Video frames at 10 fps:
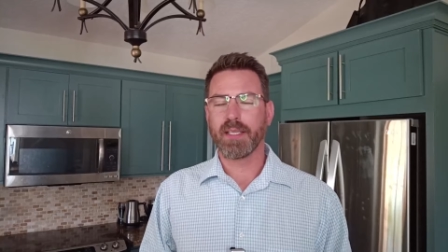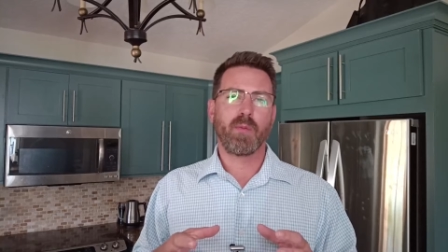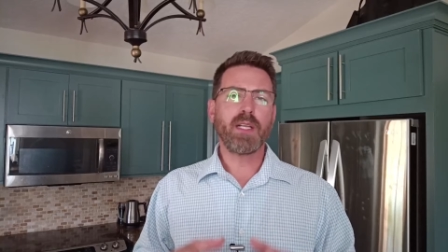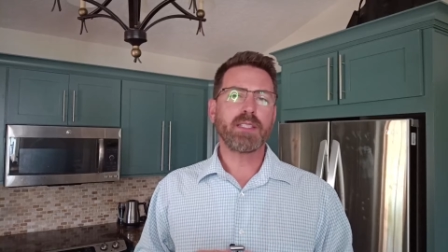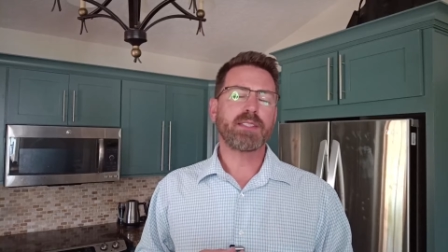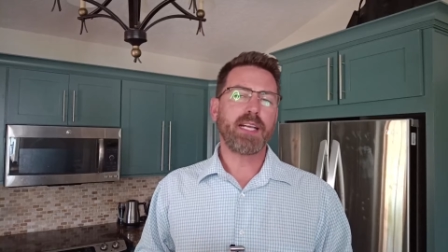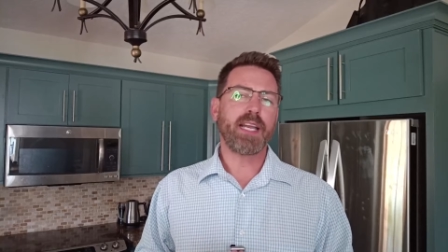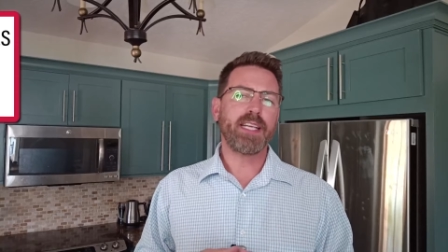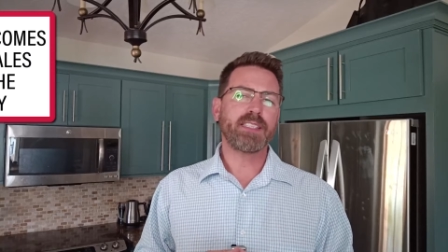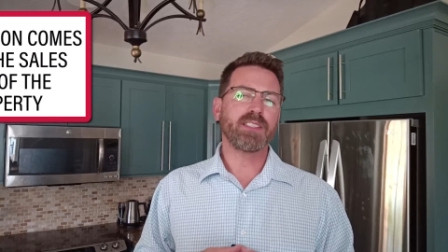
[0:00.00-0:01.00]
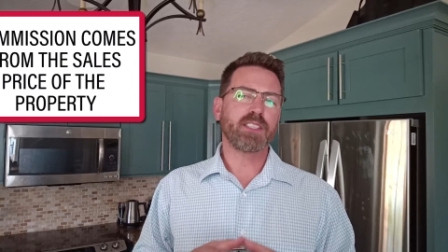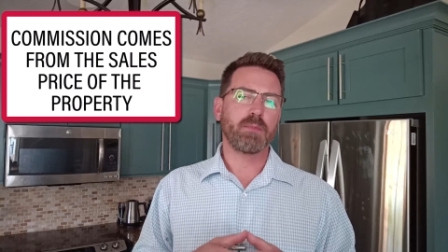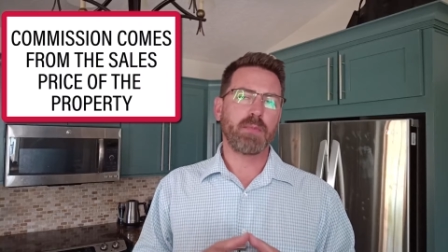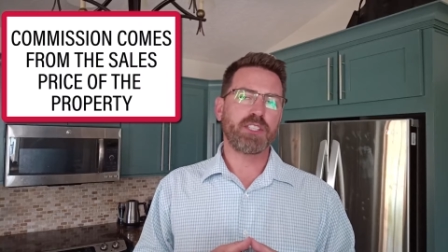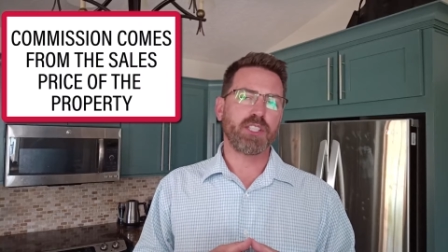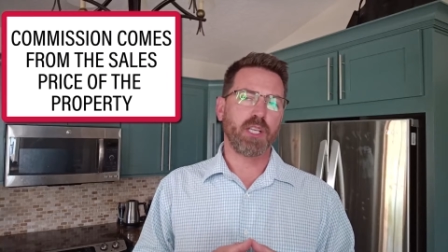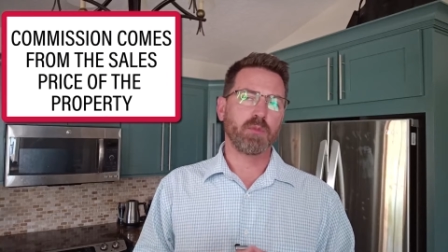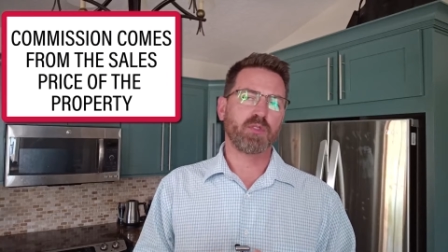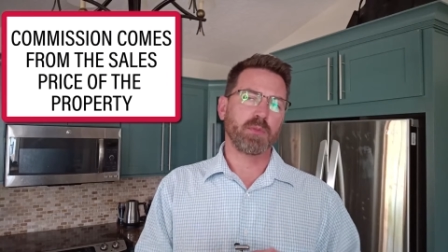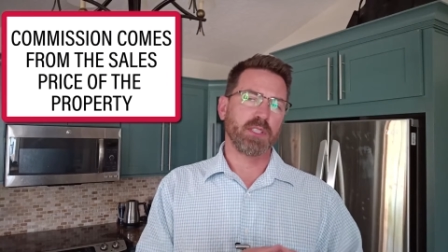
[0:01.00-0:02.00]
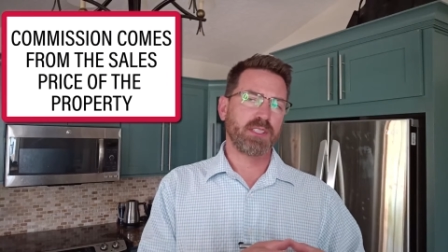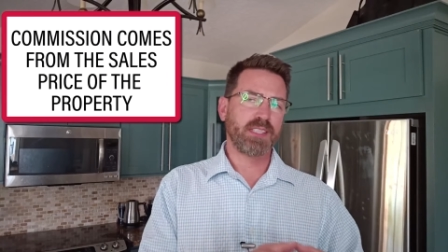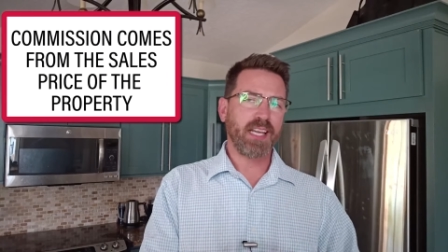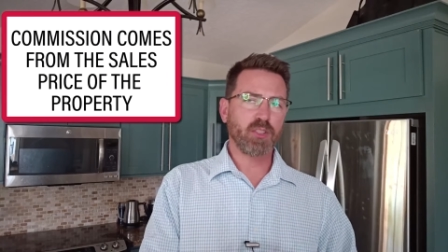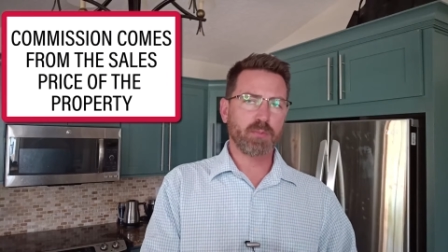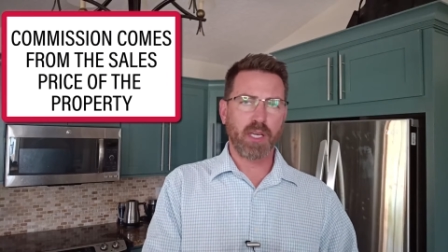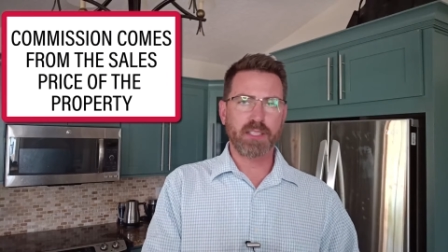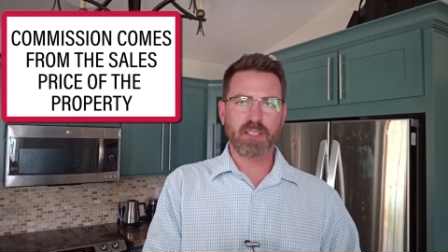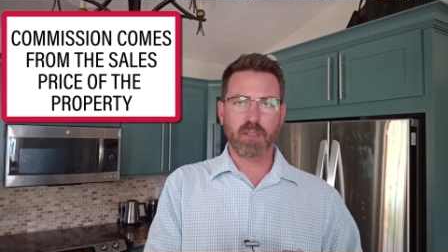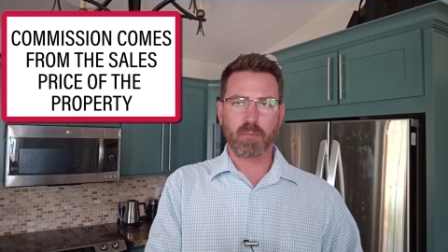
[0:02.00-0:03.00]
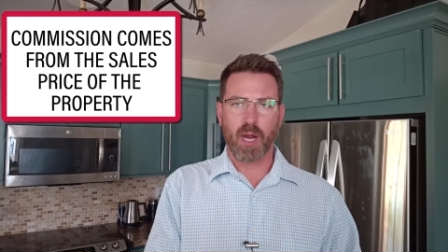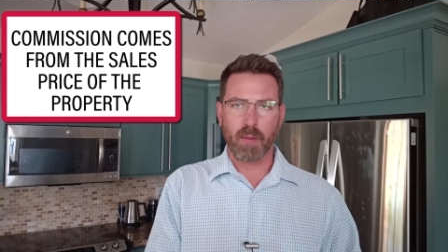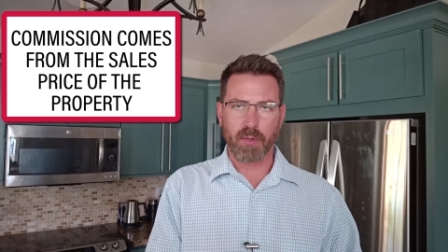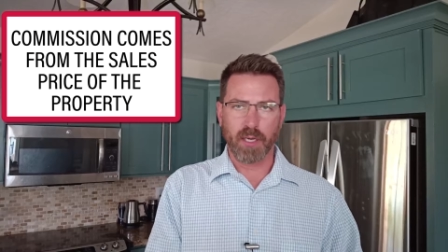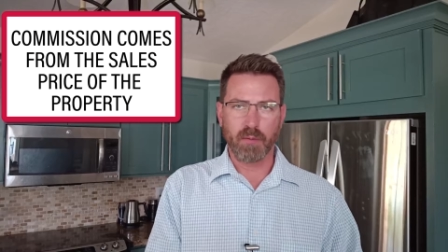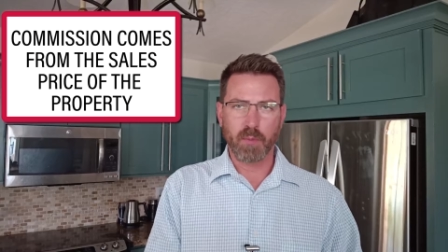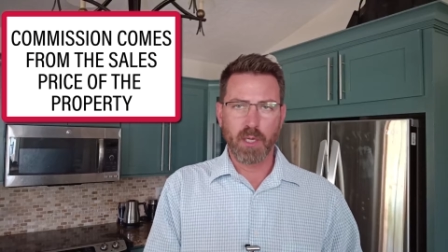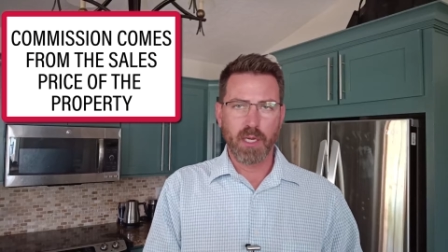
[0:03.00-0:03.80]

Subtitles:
Real estate agent's commission comes from the sales price of the property.